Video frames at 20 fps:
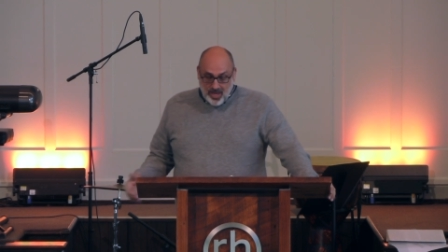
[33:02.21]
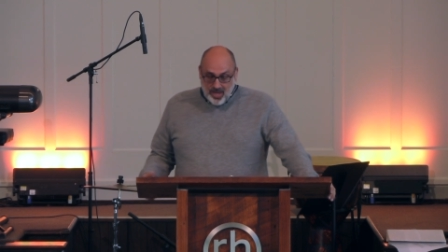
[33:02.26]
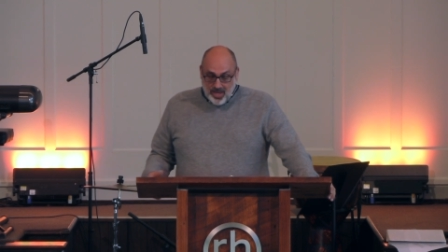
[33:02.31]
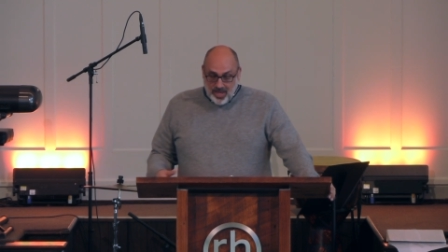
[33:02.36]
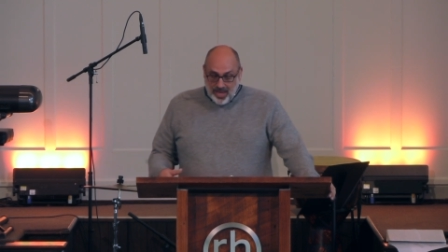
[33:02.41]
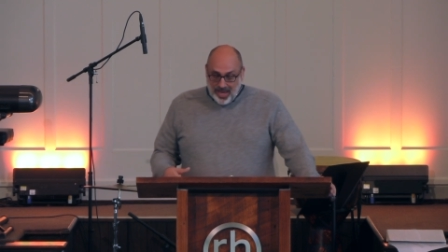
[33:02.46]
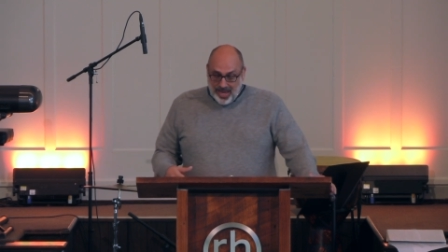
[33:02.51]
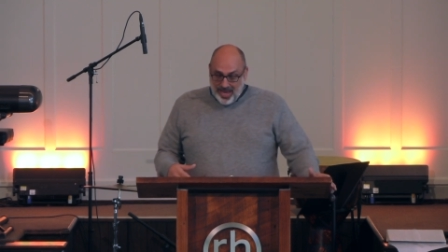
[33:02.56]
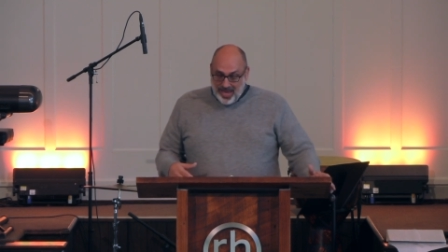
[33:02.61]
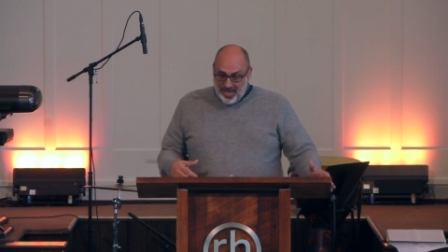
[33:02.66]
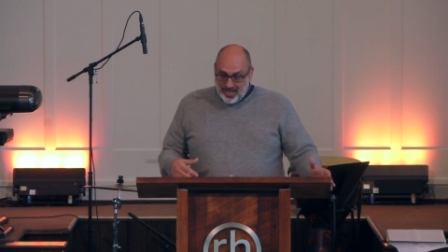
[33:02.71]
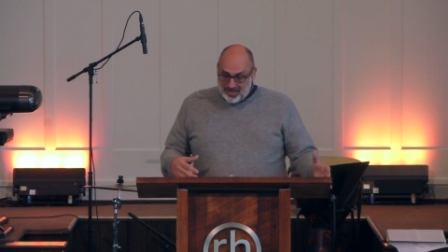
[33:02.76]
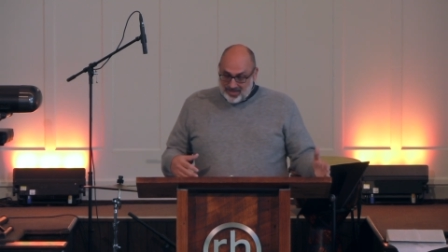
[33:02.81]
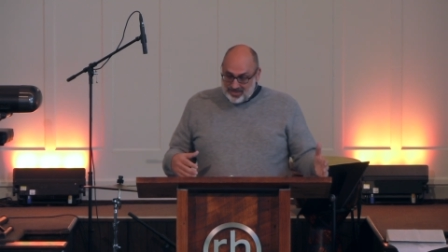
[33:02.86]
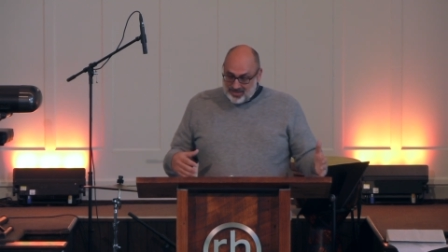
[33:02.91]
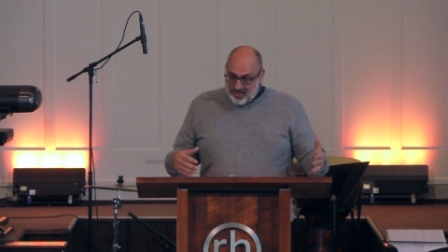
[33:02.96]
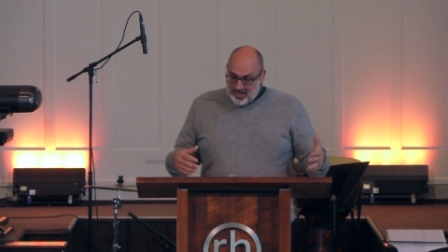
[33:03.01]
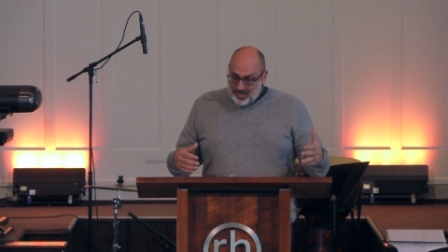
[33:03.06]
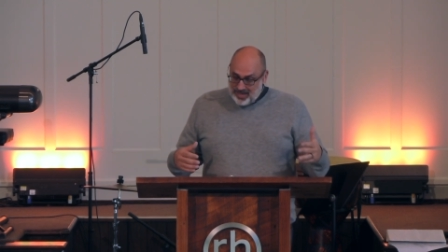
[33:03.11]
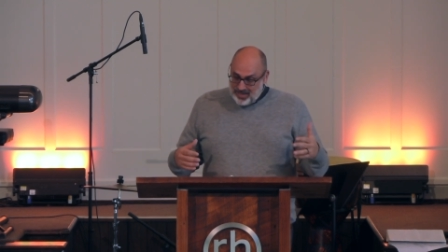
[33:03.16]
And,
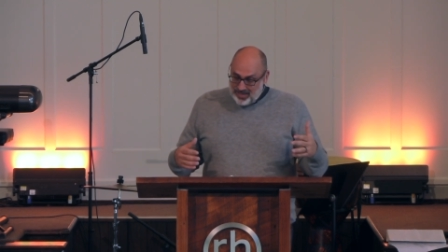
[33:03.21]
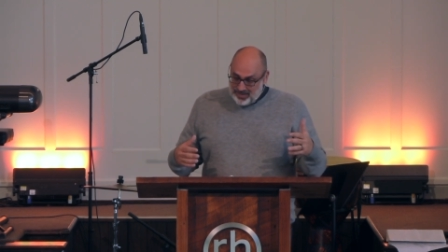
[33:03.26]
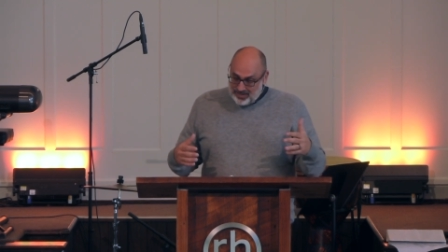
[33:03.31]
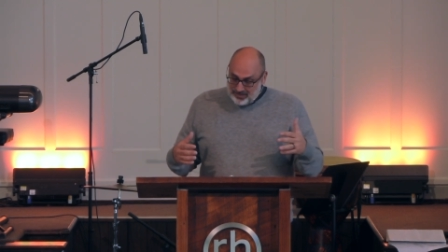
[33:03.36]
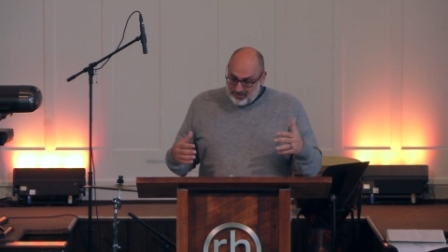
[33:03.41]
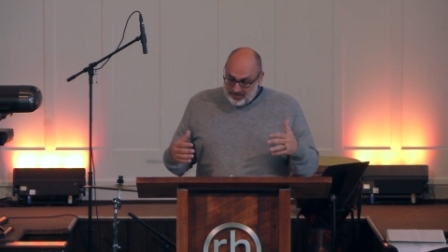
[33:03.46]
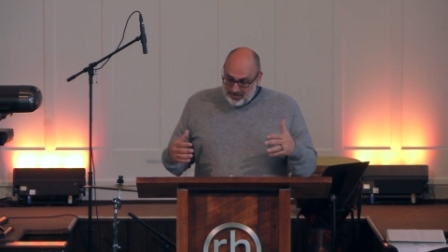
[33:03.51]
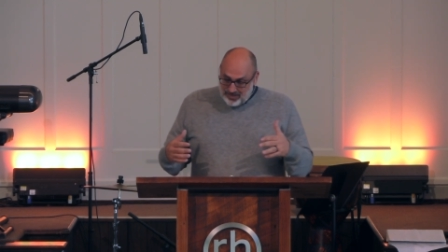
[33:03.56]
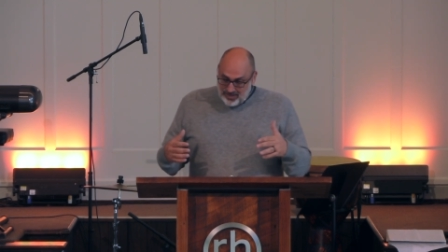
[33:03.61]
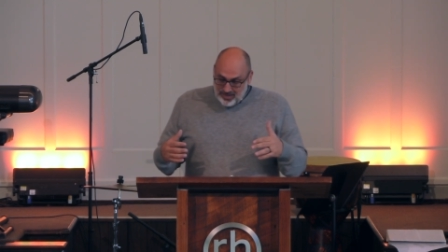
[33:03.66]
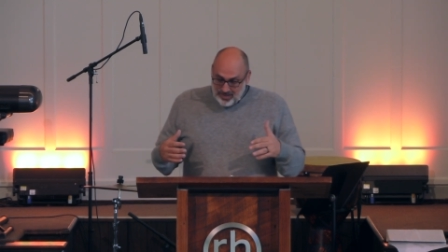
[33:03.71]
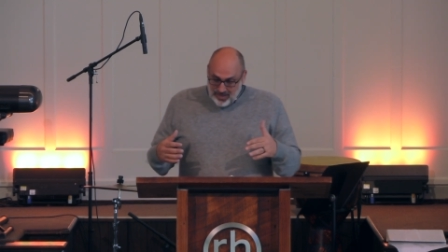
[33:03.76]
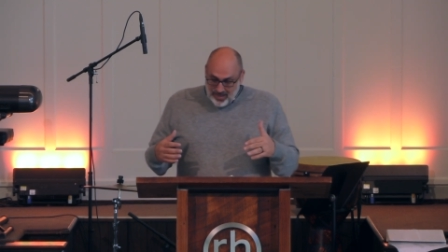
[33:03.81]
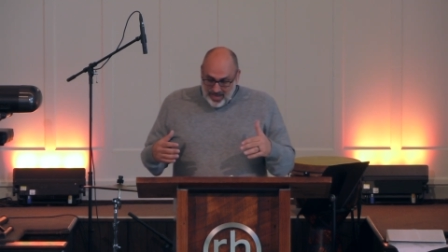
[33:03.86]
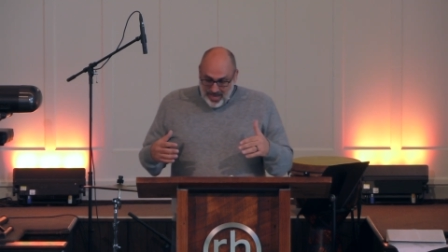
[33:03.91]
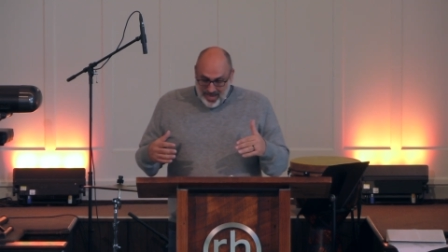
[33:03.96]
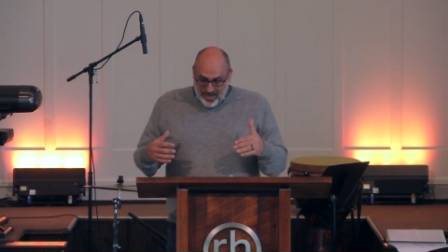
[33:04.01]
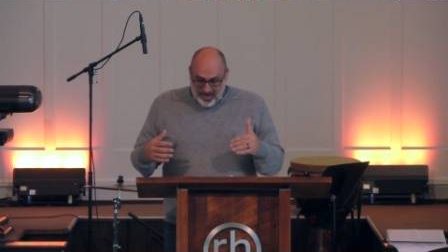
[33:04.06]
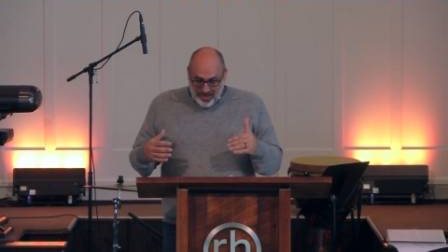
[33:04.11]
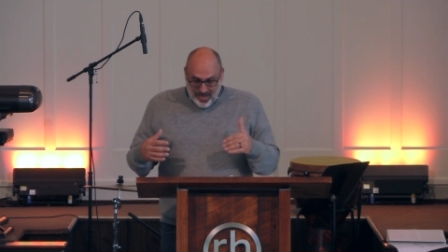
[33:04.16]
uh,
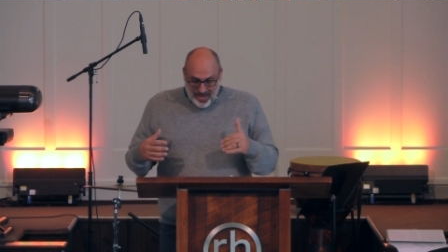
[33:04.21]
and,